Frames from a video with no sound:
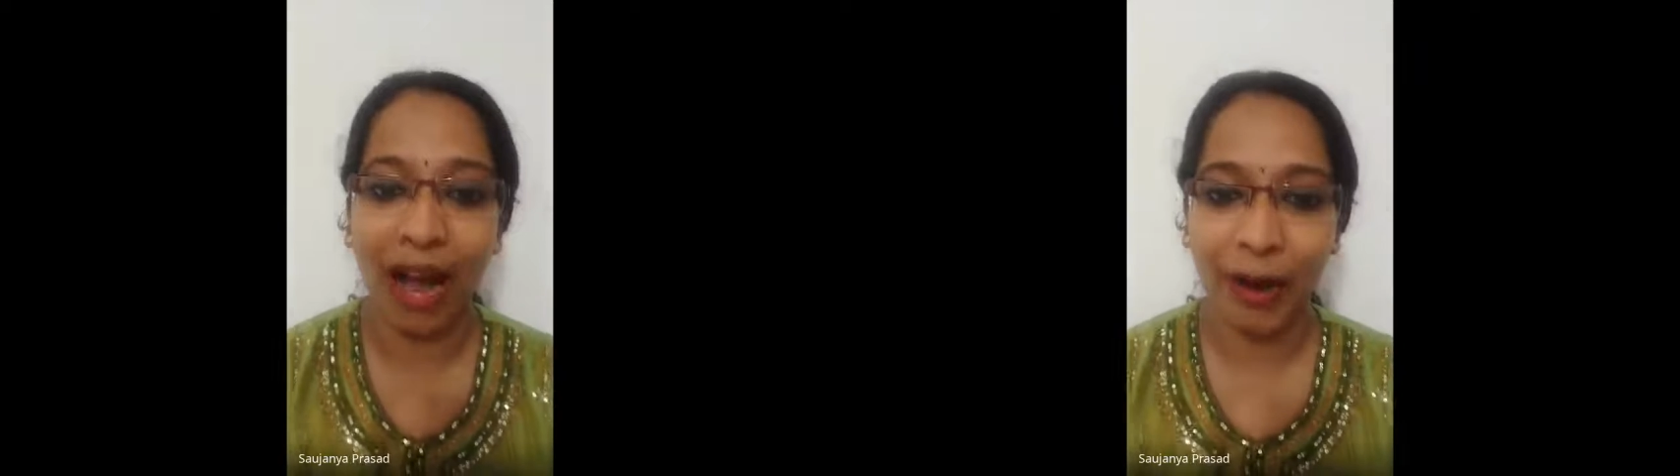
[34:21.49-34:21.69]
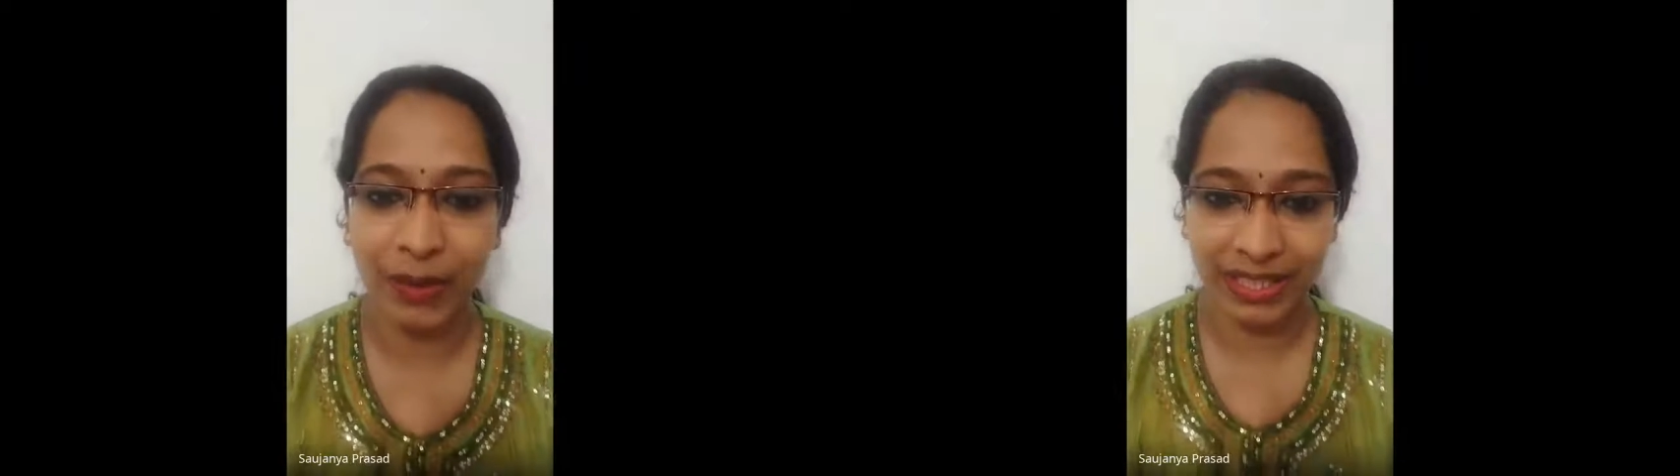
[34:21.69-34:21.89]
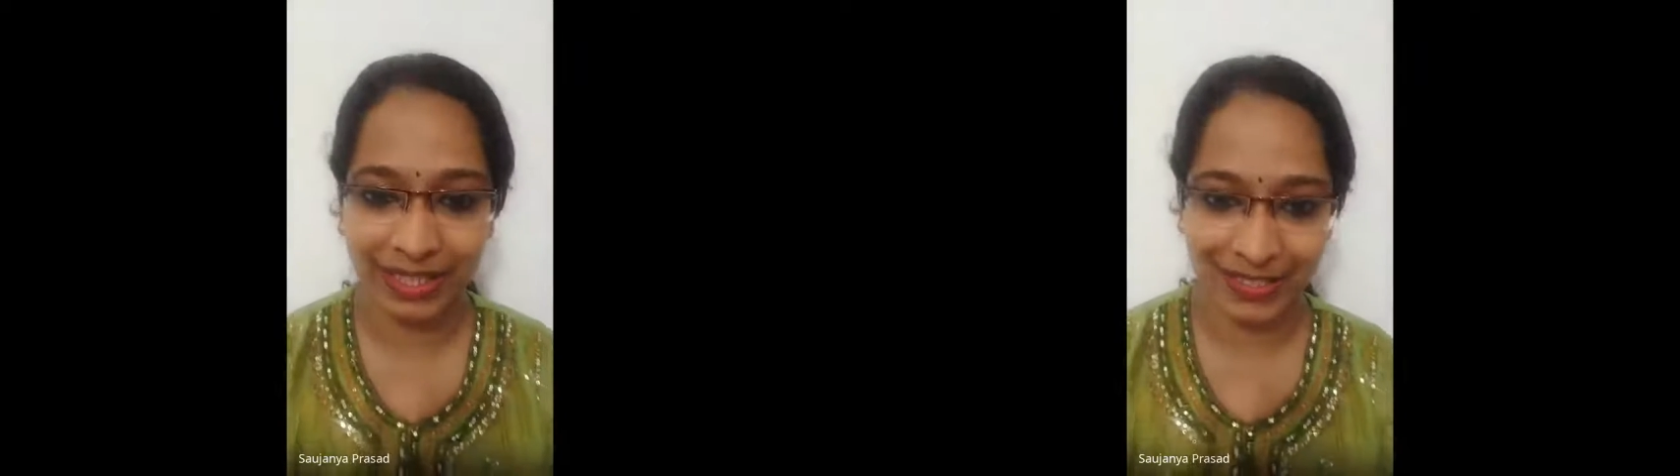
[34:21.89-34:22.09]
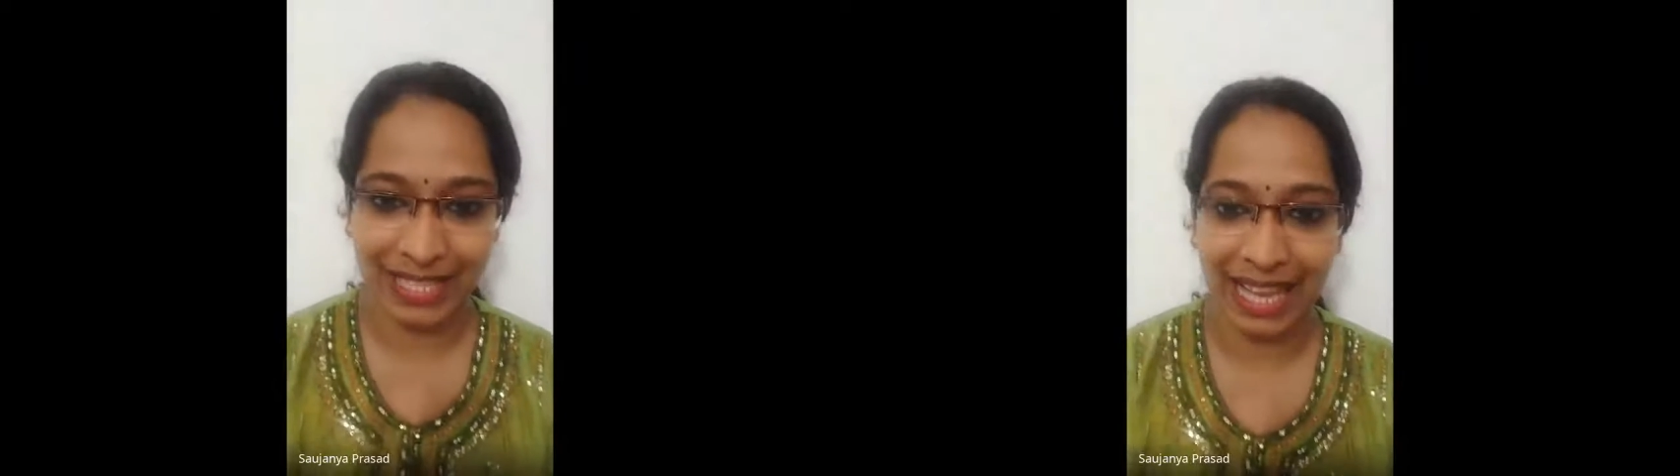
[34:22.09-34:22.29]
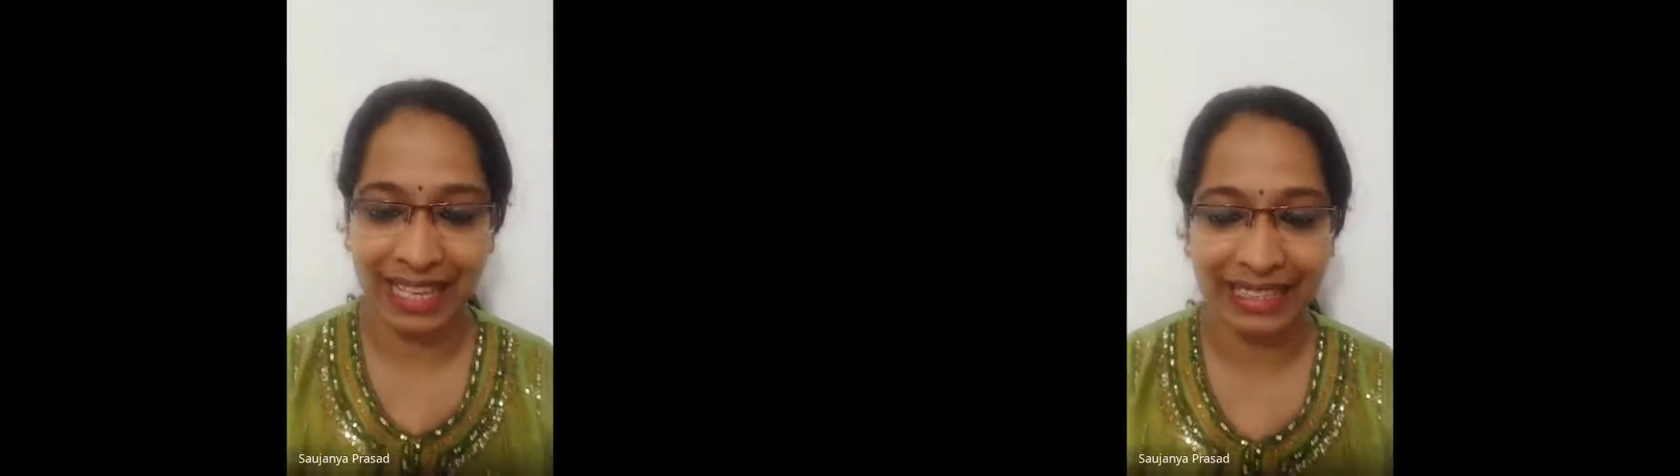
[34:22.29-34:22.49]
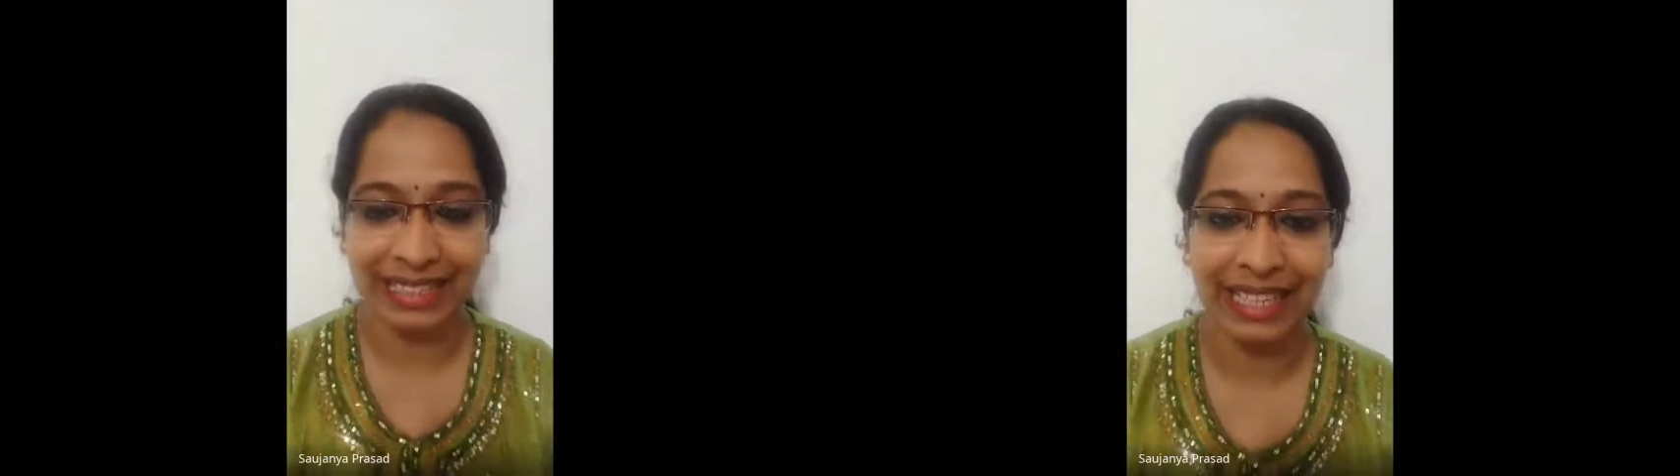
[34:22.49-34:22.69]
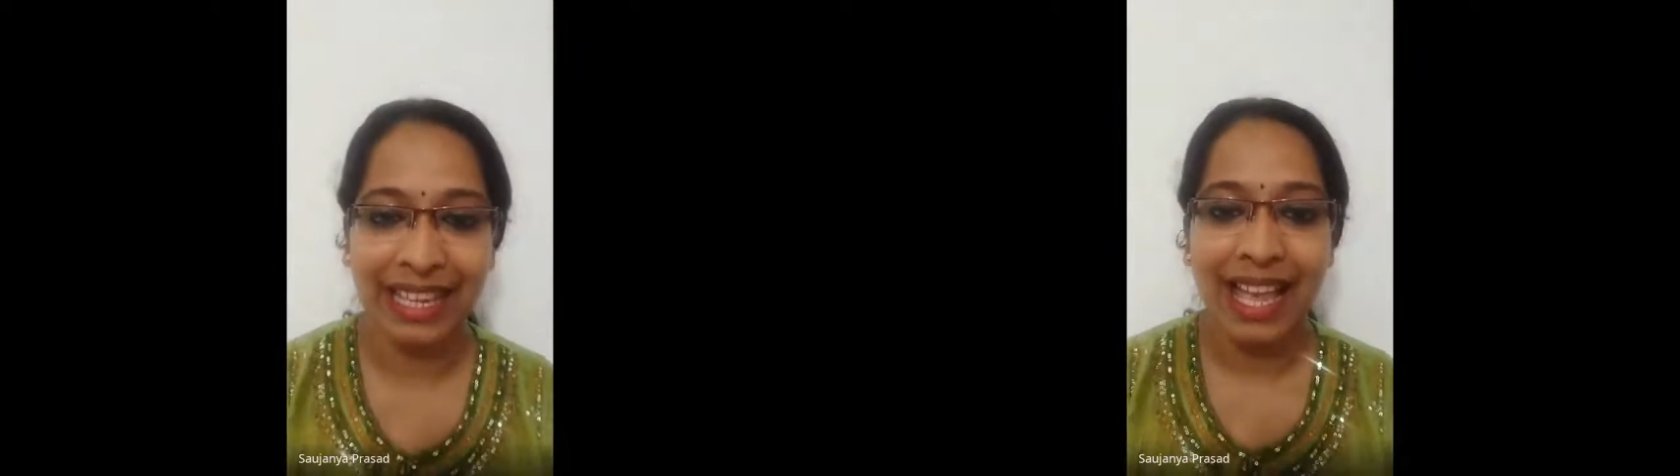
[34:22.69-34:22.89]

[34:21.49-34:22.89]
out in society.